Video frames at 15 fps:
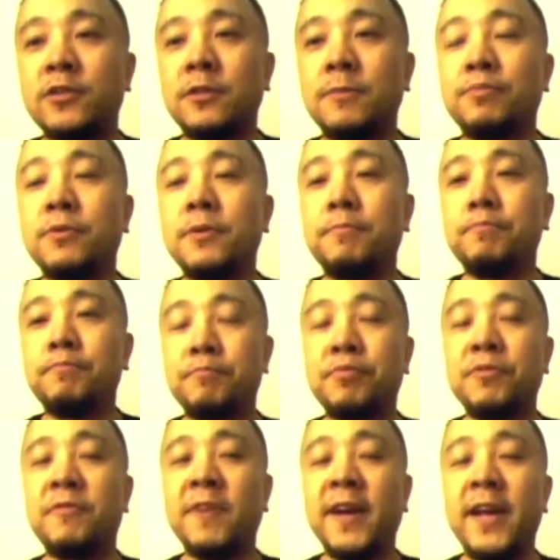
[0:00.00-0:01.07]
actually
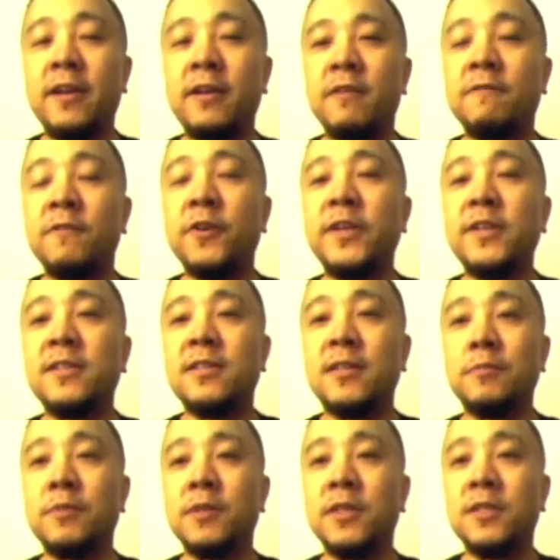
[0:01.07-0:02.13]
provided a very
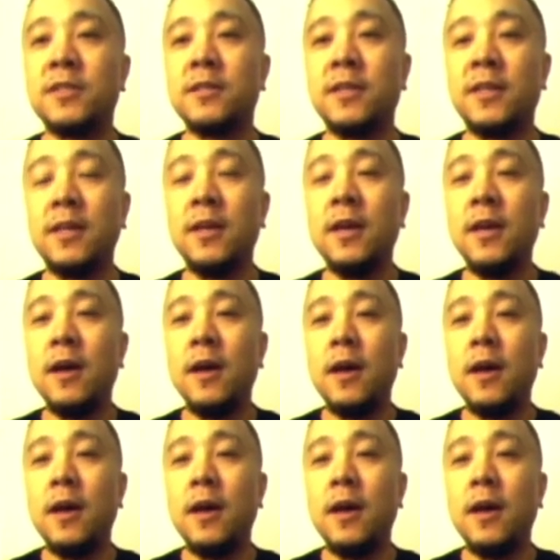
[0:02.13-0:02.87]
seamlessly